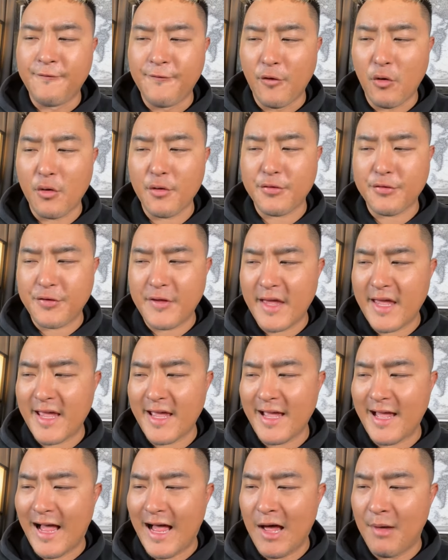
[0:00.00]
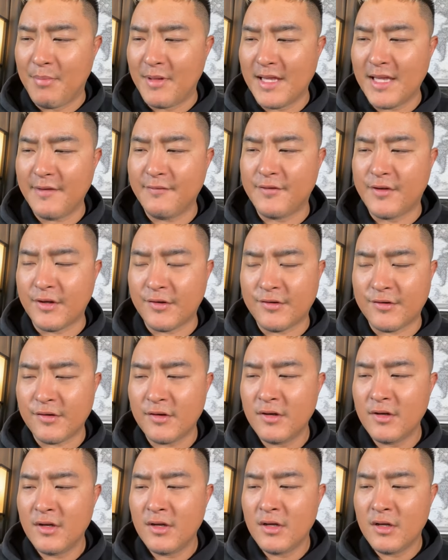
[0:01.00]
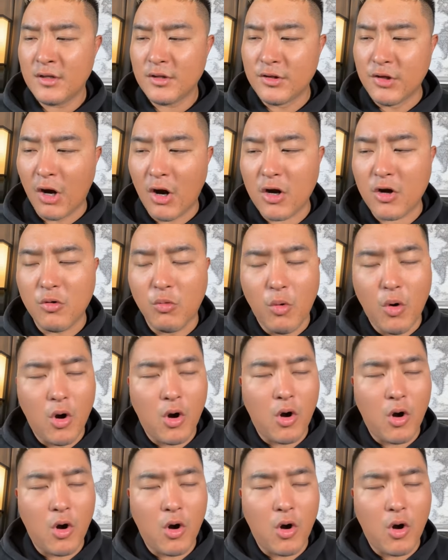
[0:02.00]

fourth thing I believe this dark